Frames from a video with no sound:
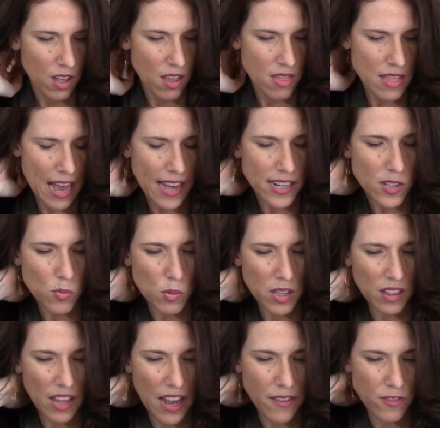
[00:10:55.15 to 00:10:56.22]
That is when
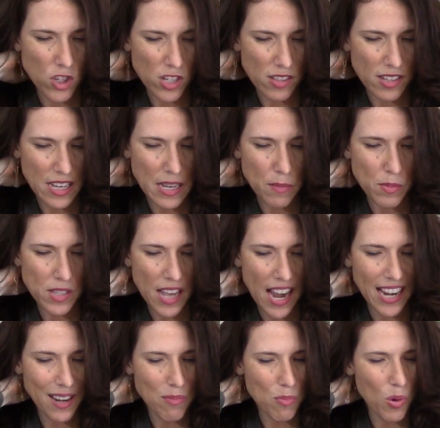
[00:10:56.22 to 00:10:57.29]
life just keeps
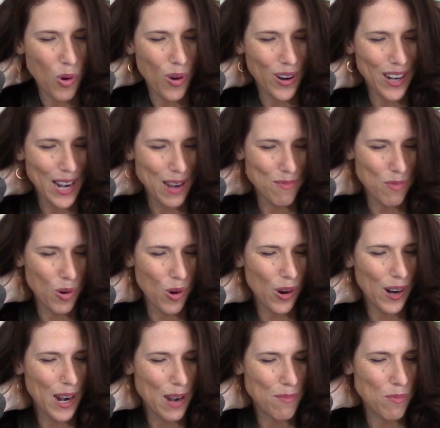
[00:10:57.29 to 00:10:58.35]
getting more and more
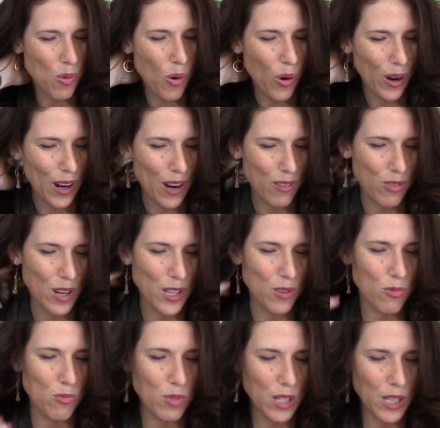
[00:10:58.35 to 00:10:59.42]
and more of what you
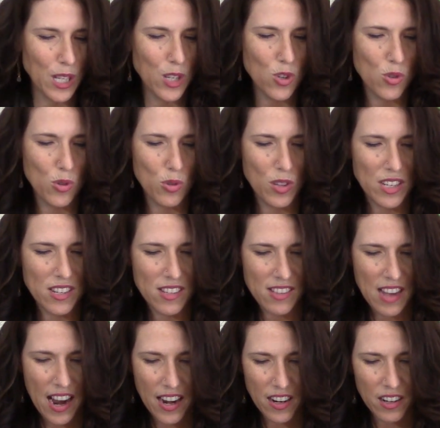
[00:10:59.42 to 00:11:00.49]
really truly
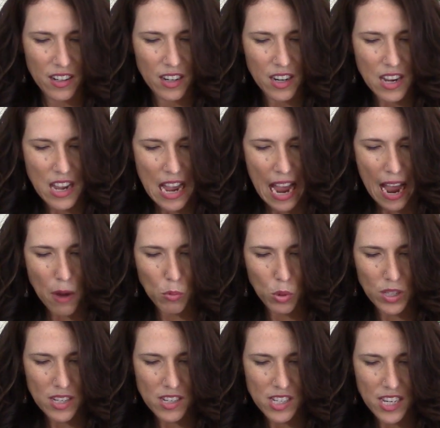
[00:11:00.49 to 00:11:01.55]
desire, and will
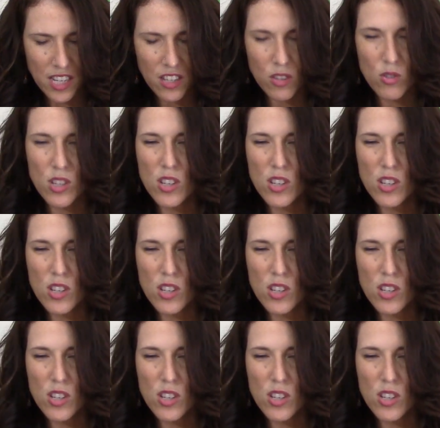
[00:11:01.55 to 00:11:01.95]
continue to